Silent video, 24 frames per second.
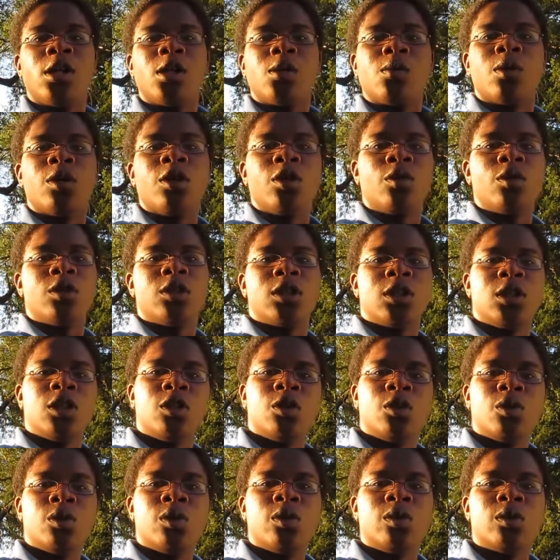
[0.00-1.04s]
where unity
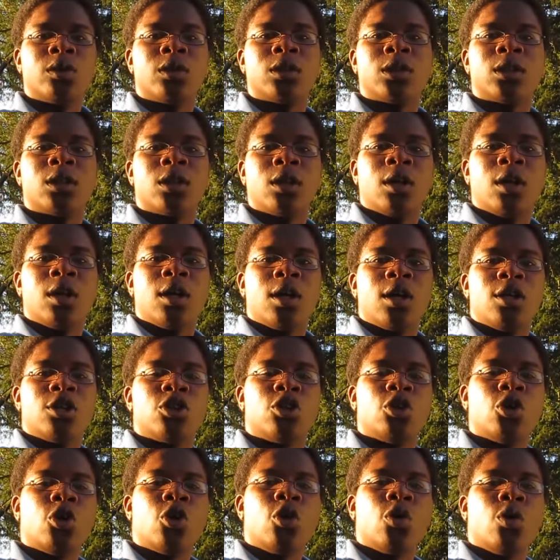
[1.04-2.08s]
used
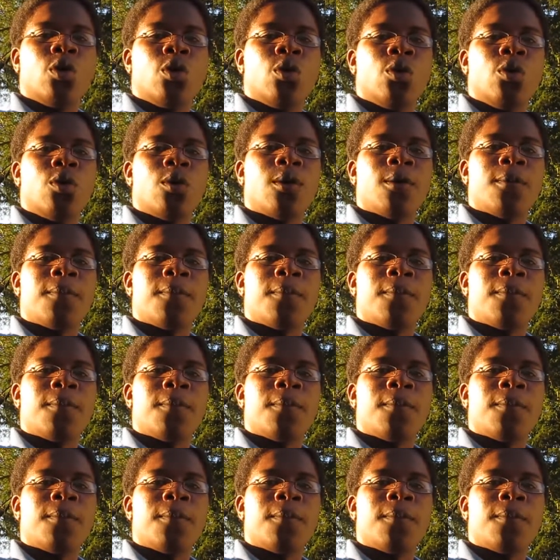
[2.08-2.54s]
to